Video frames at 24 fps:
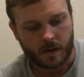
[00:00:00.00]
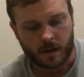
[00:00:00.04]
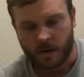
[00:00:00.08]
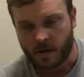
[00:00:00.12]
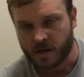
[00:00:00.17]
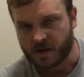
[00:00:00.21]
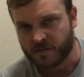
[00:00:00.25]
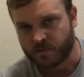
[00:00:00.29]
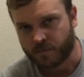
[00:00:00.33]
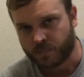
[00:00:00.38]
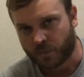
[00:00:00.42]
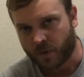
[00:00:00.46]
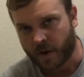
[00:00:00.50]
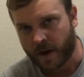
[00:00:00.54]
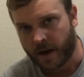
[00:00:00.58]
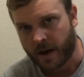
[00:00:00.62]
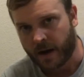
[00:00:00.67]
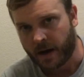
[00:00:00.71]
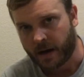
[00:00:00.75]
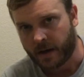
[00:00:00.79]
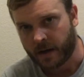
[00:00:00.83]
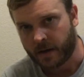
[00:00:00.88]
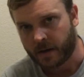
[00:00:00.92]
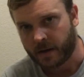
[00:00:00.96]
his
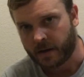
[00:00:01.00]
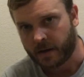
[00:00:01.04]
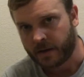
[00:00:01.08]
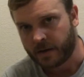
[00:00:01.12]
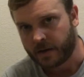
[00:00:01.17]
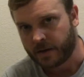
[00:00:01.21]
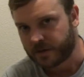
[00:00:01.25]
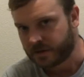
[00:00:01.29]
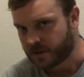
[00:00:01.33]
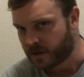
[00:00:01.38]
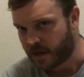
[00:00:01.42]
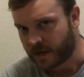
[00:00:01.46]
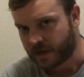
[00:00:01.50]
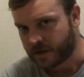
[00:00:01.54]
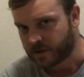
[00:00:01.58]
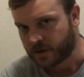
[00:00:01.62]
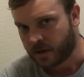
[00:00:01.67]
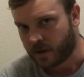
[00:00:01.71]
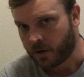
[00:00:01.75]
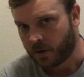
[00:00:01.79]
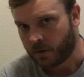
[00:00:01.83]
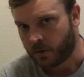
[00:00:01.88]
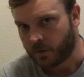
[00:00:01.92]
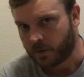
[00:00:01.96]
brain is not his
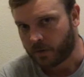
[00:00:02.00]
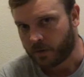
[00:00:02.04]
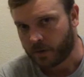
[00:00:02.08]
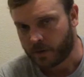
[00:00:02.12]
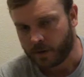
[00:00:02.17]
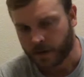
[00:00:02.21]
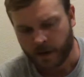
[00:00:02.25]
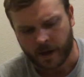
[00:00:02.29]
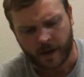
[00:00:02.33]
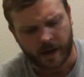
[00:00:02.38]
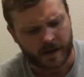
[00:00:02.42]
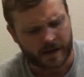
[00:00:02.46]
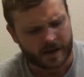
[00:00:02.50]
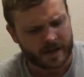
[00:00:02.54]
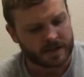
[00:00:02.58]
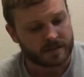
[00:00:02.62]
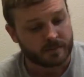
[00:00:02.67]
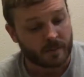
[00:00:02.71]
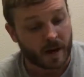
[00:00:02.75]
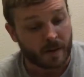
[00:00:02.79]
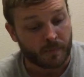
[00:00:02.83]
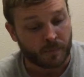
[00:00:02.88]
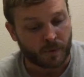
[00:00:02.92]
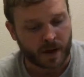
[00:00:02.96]
own. And is
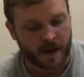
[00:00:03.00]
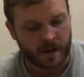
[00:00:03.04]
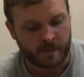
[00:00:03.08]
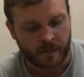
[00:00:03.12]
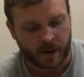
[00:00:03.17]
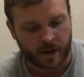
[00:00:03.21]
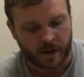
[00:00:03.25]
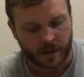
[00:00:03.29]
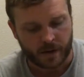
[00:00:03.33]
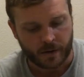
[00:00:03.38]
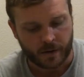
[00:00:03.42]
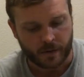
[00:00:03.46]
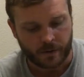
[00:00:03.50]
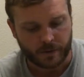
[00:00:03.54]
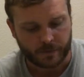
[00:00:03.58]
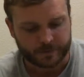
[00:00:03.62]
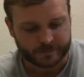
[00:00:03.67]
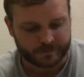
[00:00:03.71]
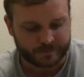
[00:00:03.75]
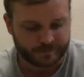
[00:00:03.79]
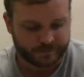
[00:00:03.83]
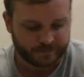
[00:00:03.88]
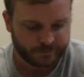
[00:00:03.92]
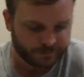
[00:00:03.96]
my brain my
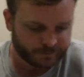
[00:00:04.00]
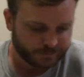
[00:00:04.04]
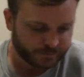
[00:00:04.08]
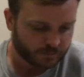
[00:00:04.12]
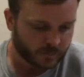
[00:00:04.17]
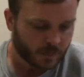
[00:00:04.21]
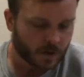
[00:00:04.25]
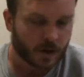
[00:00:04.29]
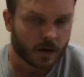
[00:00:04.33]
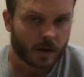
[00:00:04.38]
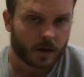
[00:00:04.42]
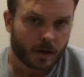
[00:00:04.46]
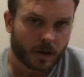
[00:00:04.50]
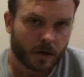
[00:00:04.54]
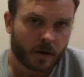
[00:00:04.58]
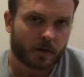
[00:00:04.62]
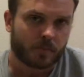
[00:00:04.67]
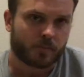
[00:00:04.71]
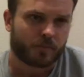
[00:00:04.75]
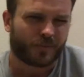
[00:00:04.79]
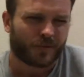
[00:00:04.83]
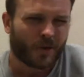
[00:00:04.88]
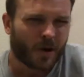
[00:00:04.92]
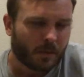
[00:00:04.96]
own?
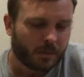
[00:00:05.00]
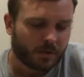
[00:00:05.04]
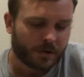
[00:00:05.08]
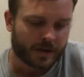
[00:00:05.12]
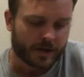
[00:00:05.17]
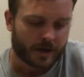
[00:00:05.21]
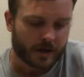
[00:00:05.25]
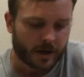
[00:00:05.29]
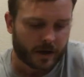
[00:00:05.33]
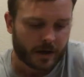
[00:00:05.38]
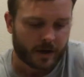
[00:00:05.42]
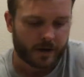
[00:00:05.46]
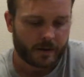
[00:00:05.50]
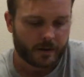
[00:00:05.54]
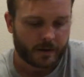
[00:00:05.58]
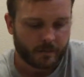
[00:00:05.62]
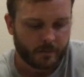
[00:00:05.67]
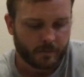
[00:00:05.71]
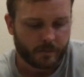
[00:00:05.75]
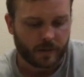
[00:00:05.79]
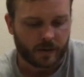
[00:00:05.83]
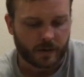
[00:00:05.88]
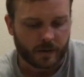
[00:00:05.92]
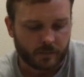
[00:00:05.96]
Probably not,
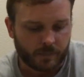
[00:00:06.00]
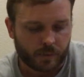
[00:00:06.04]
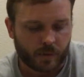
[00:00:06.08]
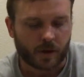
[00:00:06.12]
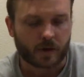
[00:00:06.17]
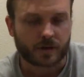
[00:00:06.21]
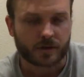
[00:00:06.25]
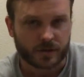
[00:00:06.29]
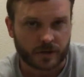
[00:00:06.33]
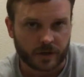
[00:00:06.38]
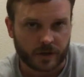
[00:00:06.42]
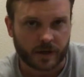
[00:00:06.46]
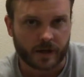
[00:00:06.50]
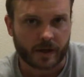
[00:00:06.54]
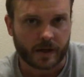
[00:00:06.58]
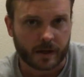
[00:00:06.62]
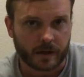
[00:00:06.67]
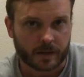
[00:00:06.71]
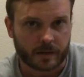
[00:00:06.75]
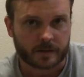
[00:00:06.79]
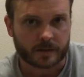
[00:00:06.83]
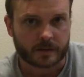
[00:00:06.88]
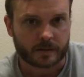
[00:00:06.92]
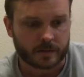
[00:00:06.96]
but partially it
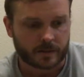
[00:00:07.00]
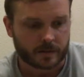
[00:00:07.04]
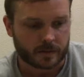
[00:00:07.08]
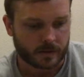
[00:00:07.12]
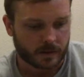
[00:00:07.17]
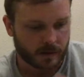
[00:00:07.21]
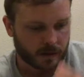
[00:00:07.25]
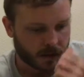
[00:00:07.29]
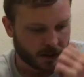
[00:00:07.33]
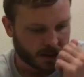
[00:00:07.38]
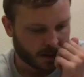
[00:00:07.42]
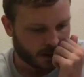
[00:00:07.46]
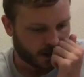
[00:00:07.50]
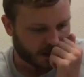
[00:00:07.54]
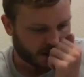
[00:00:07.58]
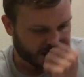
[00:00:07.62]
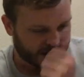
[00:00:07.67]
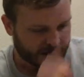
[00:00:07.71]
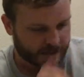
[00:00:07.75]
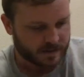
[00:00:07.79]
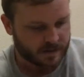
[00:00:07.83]
is. I